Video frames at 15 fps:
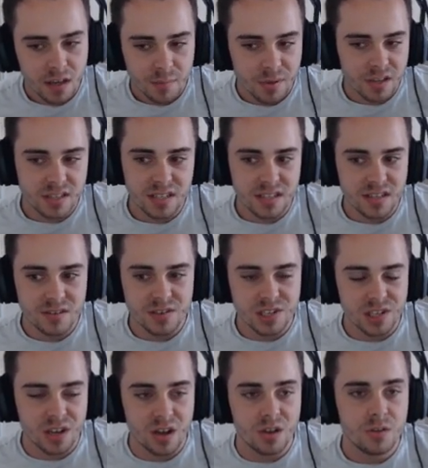because it's so
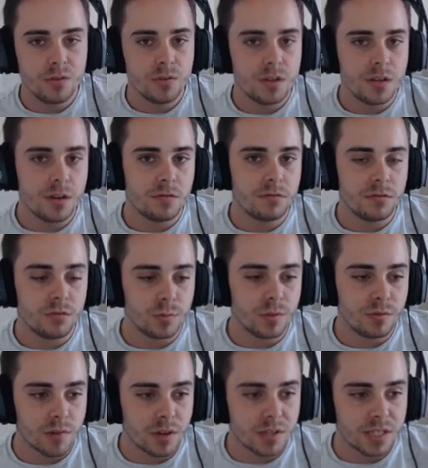slow you don't
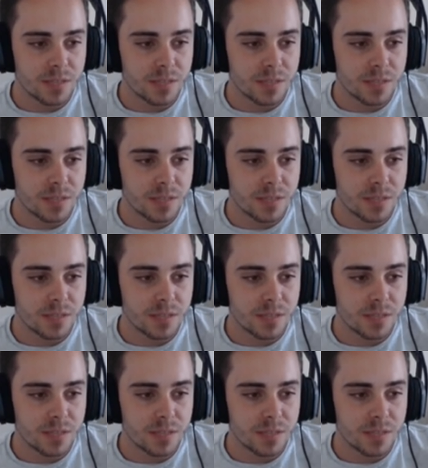normally run